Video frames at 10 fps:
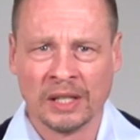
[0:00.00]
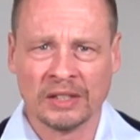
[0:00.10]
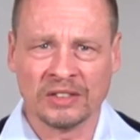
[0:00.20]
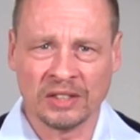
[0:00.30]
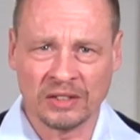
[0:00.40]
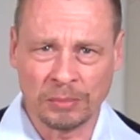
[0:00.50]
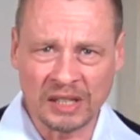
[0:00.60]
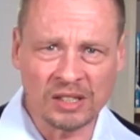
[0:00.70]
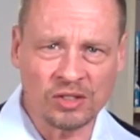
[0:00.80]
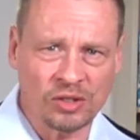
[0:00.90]
And since
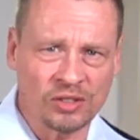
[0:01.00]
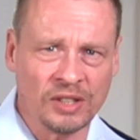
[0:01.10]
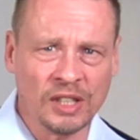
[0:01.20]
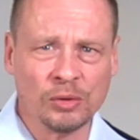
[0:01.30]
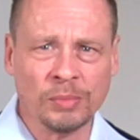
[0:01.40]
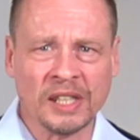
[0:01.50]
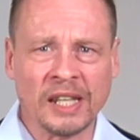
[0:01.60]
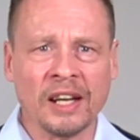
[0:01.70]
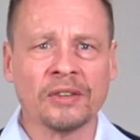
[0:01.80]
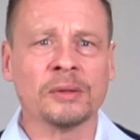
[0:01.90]
messages need to be
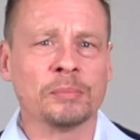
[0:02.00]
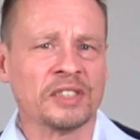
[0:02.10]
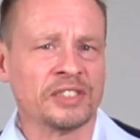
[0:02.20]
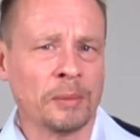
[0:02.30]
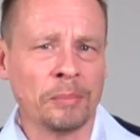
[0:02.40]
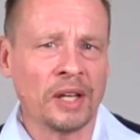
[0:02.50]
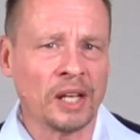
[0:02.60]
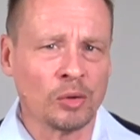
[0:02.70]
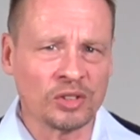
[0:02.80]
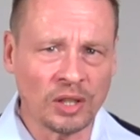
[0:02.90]
carried by
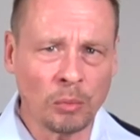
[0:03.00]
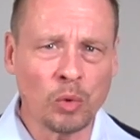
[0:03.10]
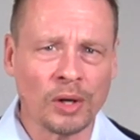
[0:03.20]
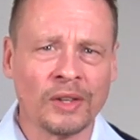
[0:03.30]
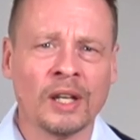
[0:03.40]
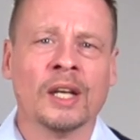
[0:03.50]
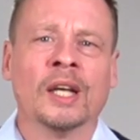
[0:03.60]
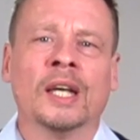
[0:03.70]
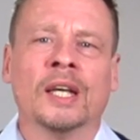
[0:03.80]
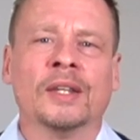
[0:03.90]
something or someone,
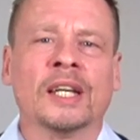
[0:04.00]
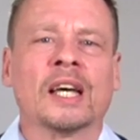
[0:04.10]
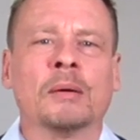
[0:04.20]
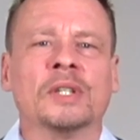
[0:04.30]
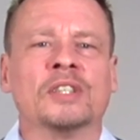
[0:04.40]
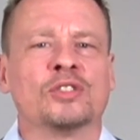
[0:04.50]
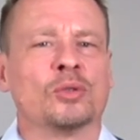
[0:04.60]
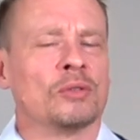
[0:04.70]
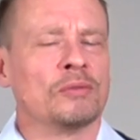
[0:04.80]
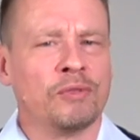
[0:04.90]
they come in a
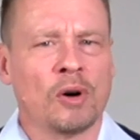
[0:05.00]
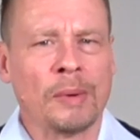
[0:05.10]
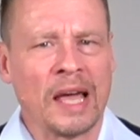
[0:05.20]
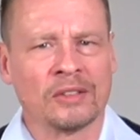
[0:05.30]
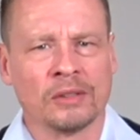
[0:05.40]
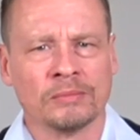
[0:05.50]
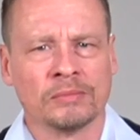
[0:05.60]
certain format.